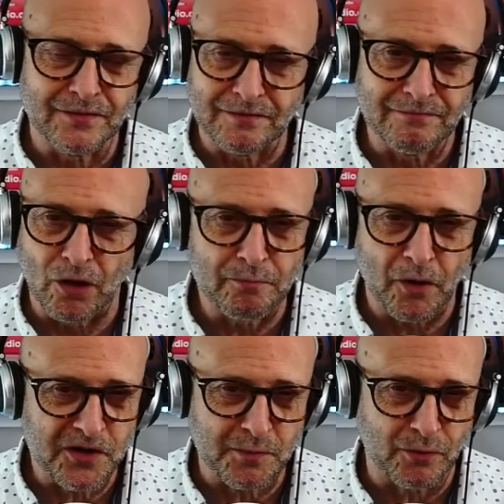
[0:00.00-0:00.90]
not
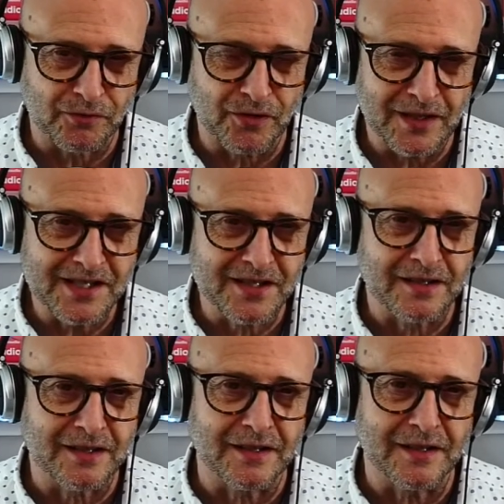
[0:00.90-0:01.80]
possible for at least
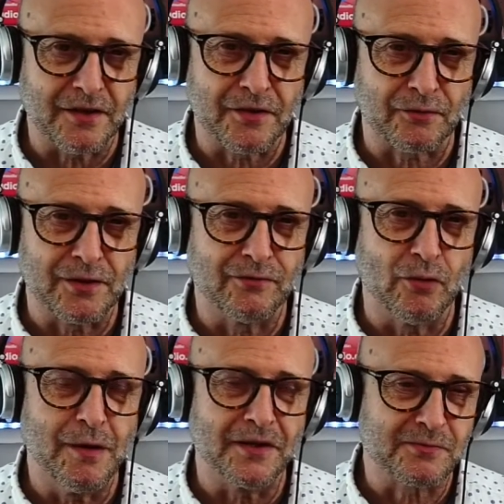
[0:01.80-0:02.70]
another 3 or 4
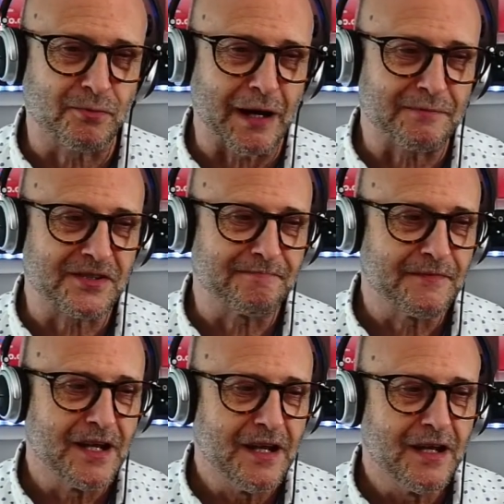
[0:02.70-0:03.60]
months, perhaps.
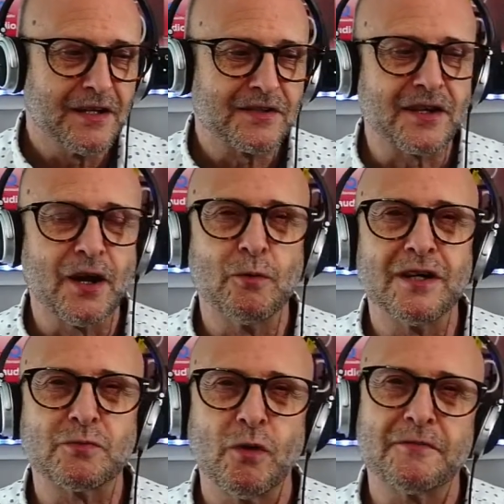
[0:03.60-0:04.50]
So
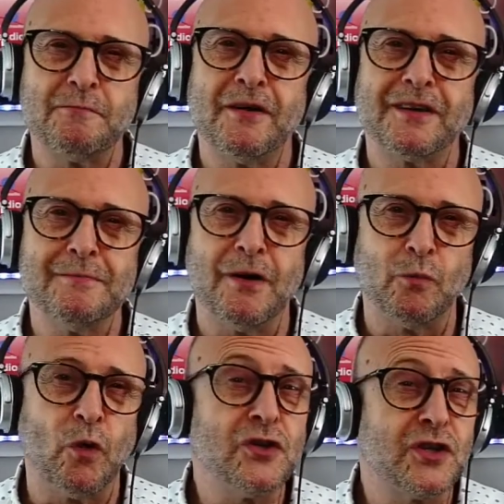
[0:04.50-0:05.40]
it's worth bearing in mind
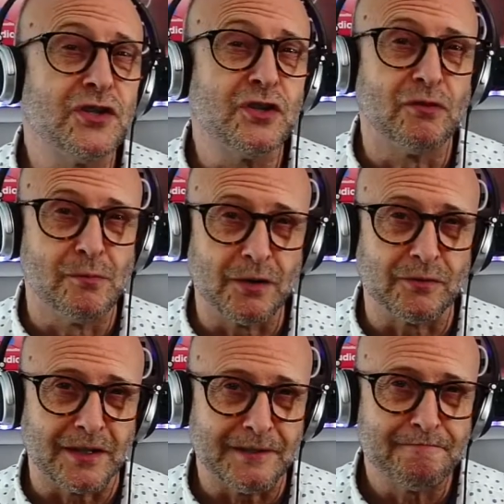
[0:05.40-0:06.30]
what you can do
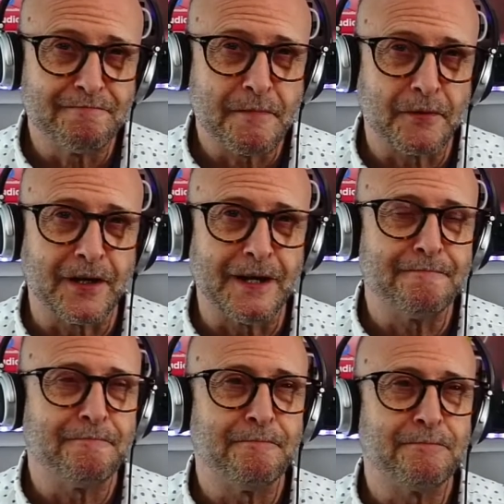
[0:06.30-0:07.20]
remotely. Okay.
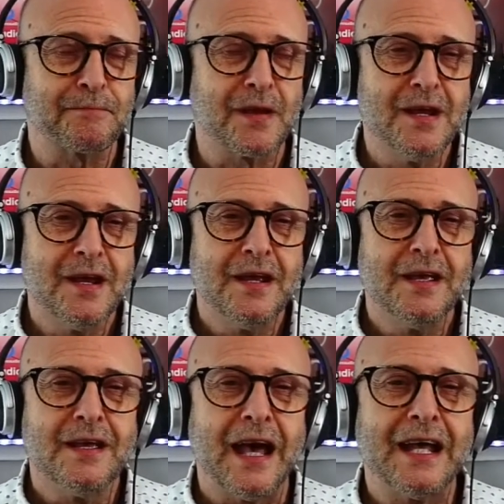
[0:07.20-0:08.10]

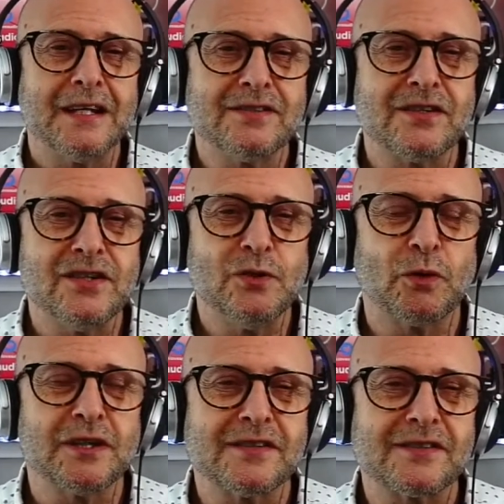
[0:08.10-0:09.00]
And you
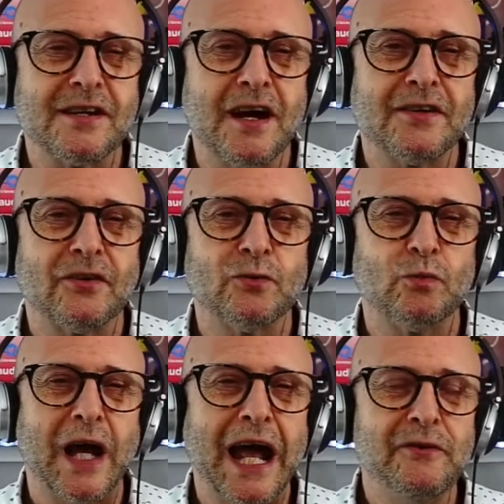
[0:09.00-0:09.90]
want to decide on
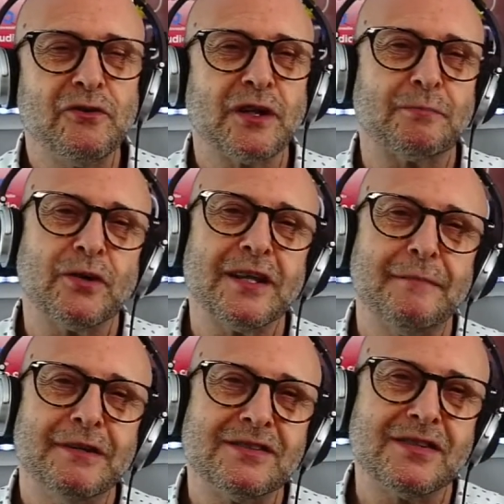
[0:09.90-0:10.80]
how you're going to bring them
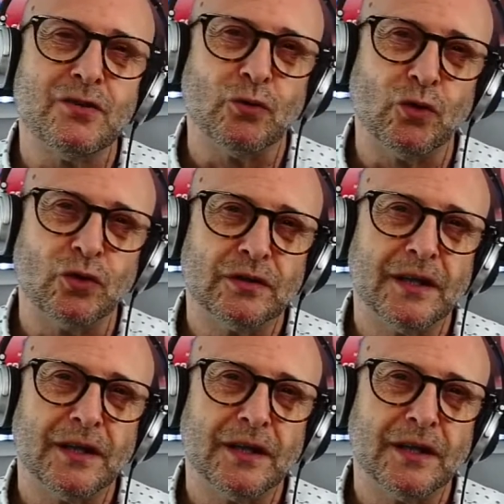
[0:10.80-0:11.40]
into your